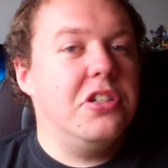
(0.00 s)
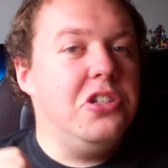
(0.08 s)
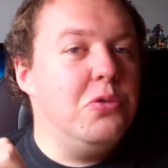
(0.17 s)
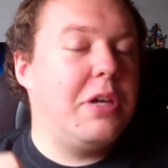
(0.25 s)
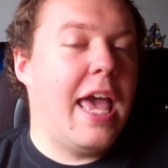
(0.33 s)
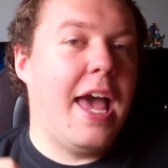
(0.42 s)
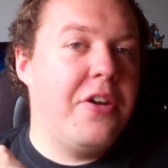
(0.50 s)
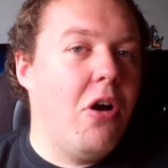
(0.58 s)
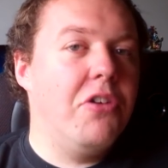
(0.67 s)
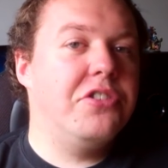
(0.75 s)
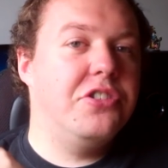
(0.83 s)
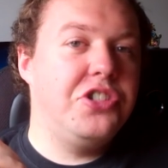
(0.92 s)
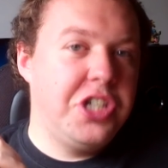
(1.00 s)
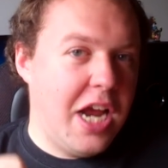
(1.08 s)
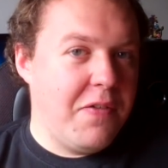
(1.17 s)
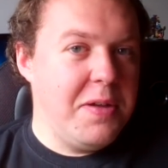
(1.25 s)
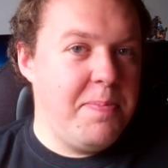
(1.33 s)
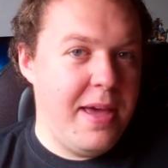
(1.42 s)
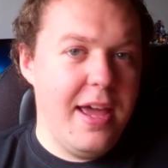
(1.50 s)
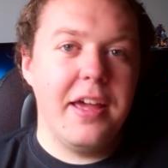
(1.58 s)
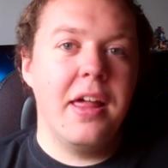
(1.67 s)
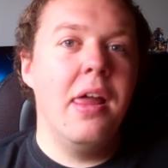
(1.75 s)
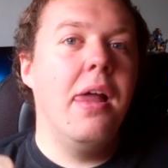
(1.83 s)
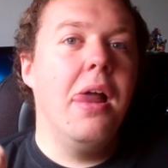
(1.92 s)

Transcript: you cannot cherry pick